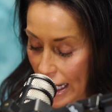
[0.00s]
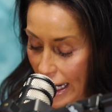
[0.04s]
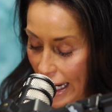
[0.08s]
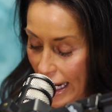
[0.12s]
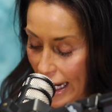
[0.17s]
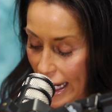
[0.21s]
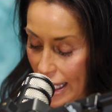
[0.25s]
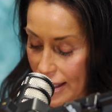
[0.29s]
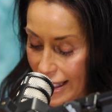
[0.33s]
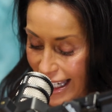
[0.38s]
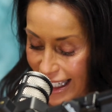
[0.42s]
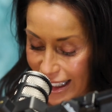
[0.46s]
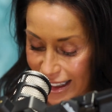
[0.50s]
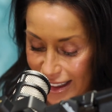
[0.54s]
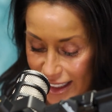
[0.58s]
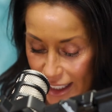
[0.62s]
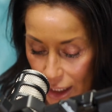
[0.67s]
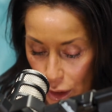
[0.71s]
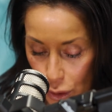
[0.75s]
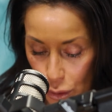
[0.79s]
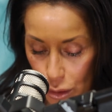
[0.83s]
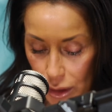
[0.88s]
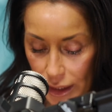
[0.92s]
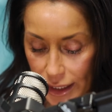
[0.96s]
And they
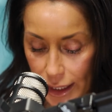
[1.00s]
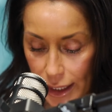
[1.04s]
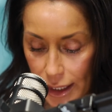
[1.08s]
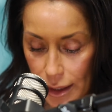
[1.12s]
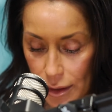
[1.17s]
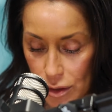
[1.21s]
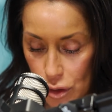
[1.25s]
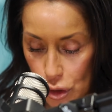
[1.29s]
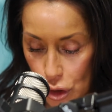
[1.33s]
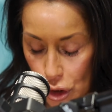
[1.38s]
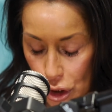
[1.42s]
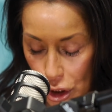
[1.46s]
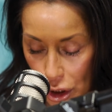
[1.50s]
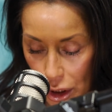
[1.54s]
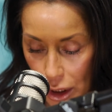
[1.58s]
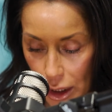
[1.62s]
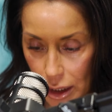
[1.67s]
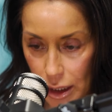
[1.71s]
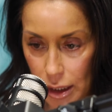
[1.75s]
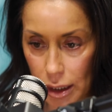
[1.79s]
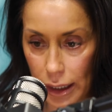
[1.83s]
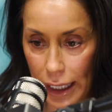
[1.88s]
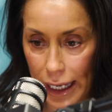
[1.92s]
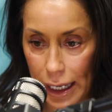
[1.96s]
literally
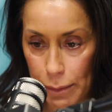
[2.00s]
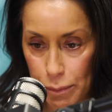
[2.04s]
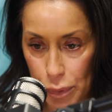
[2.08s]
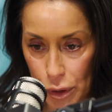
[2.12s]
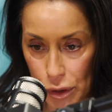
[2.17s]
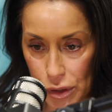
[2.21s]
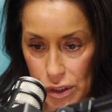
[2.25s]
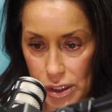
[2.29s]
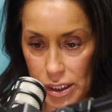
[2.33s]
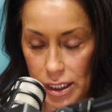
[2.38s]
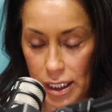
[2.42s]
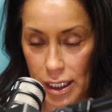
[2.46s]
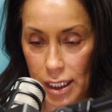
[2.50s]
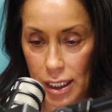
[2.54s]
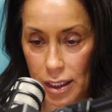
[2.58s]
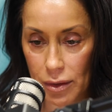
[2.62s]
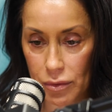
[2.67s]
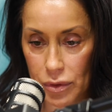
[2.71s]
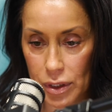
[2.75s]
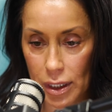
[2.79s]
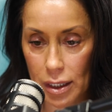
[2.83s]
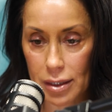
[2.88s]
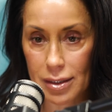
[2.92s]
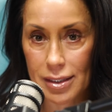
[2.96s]
took a
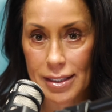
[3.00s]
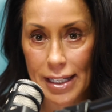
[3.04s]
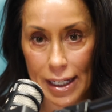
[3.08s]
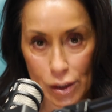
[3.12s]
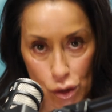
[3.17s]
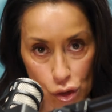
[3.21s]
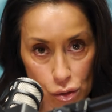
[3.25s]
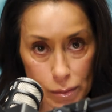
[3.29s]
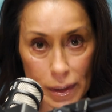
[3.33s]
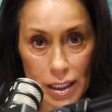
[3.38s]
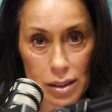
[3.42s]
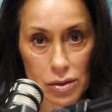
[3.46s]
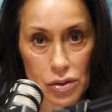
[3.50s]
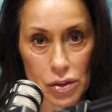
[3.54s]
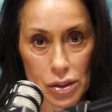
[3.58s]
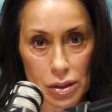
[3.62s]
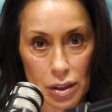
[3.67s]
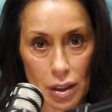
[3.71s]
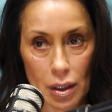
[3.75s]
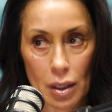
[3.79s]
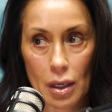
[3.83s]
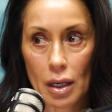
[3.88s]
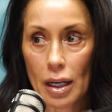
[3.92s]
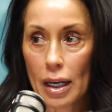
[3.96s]
perceived detriment,
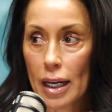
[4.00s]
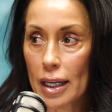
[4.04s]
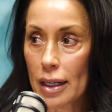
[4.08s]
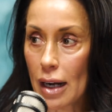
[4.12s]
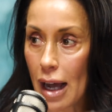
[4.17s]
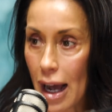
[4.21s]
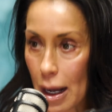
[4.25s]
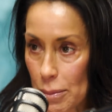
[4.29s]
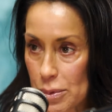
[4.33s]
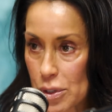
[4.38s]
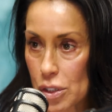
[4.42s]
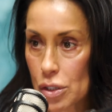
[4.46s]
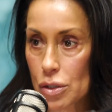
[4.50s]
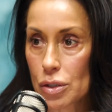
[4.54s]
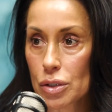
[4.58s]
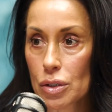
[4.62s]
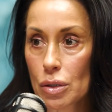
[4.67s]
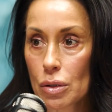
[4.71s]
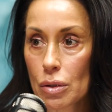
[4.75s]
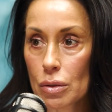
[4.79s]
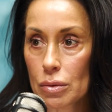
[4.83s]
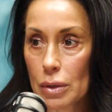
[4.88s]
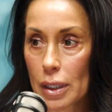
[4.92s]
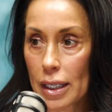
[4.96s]
an
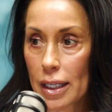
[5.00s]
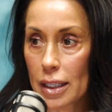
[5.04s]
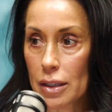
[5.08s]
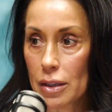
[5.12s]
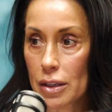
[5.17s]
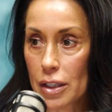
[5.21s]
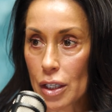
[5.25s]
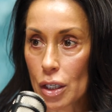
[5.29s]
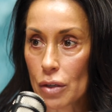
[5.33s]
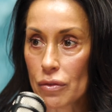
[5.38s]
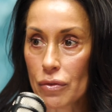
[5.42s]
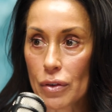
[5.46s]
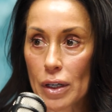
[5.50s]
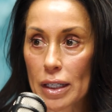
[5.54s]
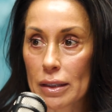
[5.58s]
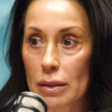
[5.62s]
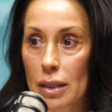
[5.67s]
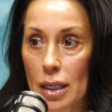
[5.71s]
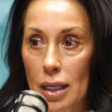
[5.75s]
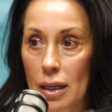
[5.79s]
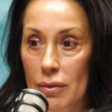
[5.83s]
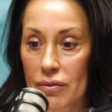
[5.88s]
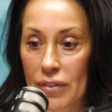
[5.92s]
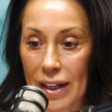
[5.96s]
obstacle in their
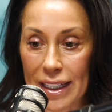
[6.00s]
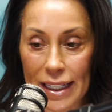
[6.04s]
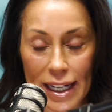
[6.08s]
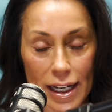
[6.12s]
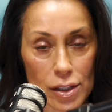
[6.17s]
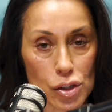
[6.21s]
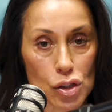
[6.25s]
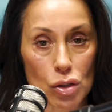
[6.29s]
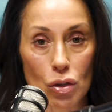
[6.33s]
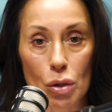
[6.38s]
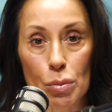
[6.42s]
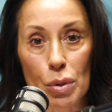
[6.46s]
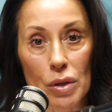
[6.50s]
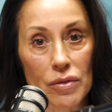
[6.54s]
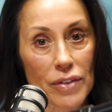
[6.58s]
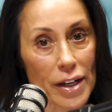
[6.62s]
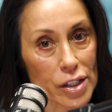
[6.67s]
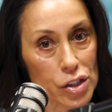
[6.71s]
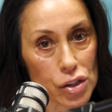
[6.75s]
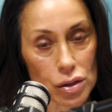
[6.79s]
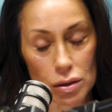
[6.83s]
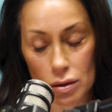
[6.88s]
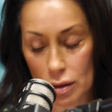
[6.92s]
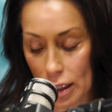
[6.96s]
financial or
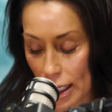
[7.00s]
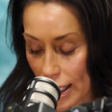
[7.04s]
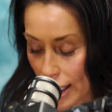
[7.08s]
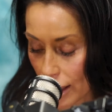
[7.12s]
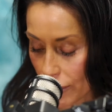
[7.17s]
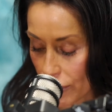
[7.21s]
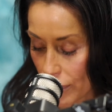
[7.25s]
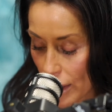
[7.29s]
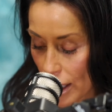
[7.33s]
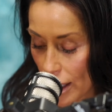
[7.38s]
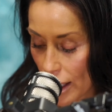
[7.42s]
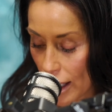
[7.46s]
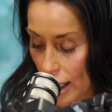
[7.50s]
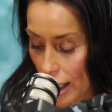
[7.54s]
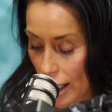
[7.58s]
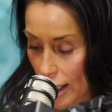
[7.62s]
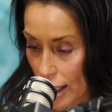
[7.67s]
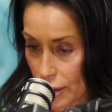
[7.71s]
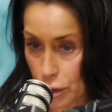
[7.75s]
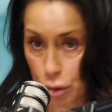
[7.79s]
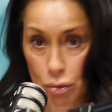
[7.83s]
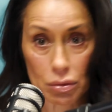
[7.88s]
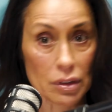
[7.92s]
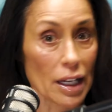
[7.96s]
professional life,
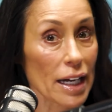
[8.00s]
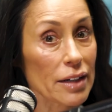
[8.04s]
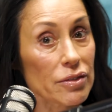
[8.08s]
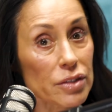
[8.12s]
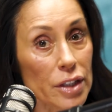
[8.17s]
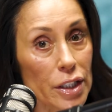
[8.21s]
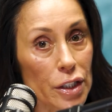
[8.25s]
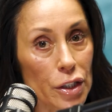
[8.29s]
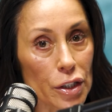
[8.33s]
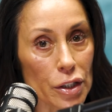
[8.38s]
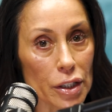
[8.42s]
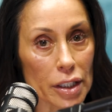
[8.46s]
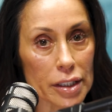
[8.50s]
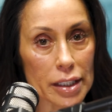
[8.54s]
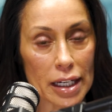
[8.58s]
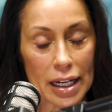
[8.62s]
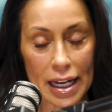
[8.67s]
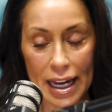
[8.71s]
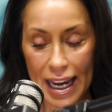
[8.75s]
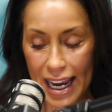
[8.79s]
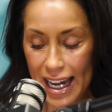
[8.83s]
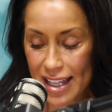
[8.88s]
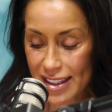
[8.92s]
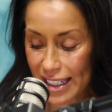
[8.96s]
their livelihood,
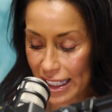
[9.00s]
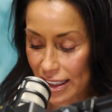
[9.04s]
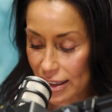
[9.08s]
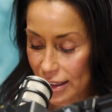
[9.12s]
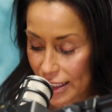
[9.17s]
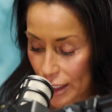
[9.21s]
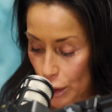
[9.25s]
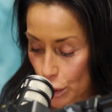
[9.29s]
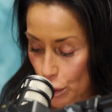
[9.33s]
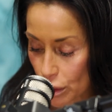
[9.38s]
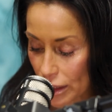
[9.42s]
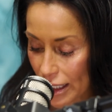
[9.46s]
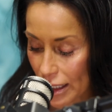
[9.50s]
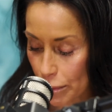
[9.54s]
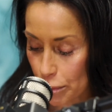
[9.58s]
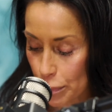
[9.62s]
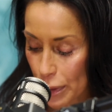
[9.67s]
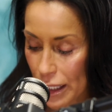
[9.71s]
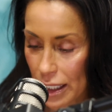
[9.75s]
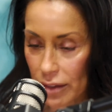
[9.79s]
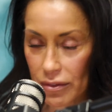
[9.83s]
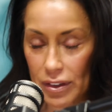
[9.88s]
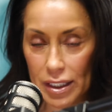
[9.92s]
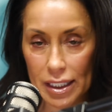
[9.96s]
and they literally
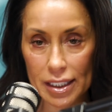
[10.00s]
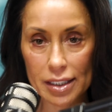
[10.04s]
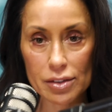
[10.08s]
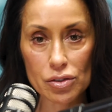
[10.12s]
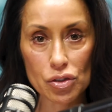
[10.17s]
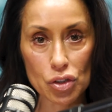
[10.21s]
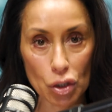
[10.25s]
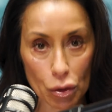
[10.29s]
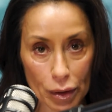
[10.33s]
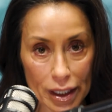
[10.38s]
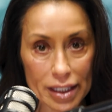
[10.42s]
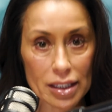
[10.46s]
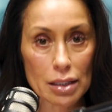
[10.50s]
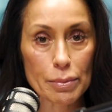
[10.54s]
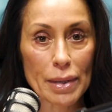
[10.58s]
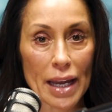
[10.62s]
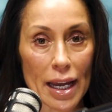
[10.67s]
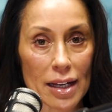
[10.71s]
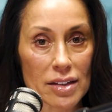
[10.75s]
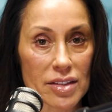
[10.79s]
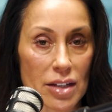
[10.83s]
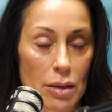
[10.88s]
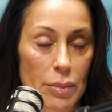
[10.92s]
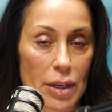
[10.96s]
pivoted during the
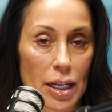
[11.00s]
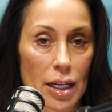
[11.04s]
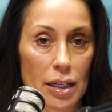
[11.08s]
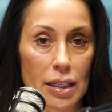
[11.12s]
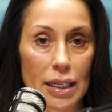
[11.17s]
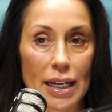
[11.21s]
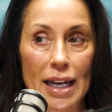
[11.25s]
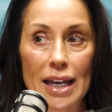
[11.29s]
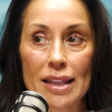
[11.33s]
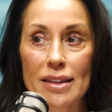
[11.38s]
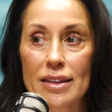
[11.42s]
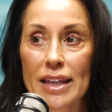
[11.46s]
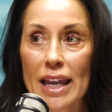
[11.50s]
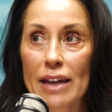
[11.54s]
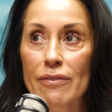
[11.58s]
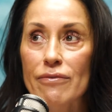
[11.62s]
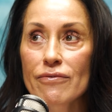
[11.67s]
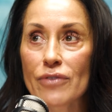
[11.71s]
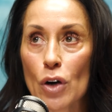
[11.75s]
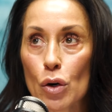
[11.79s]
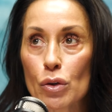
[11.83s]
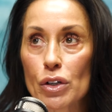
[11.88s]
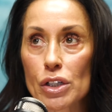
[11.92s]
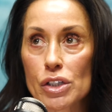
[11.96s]
pandemic, and they
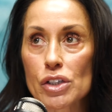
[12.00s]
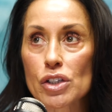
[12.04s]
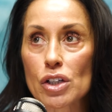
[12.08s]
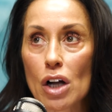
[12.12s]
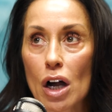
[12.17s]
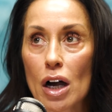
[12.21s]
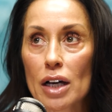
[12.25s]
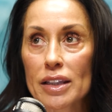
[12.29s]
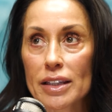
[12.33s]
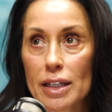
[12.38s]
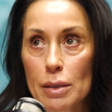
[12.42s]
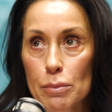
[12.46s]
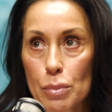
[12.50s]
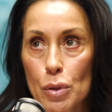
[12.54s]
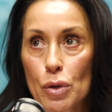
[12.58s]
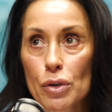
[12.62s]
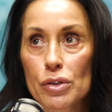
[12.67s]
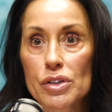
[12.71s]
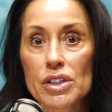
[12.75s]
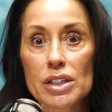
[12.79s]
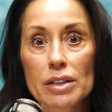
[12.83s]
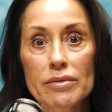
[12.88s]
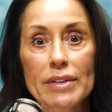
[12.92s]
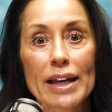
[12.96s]
focused on the
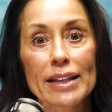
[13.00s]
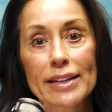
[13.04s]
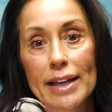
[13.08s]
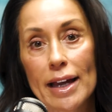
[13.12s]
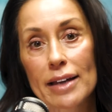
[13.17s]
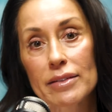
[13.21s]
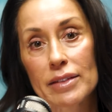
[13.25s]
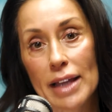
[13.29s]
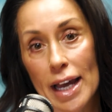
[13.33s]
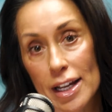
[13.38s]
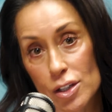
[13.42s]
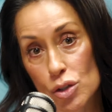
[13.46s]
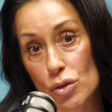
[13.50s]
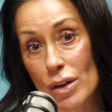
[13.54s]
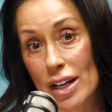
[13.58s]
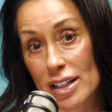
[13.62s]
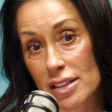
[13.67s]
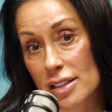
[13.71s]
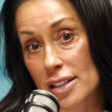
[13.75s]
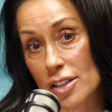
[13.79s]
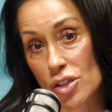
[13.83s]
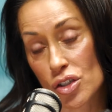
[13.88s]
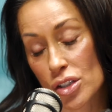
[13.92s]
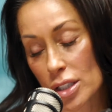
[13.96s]
importance of that
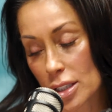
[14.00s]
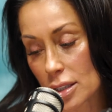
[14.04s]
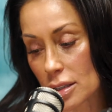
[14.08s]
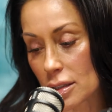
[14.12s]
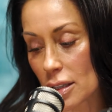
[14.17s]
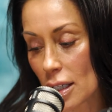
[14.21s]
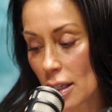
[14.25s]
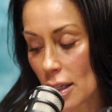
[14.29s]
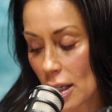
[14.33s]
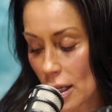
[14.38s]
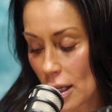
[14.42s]
transition.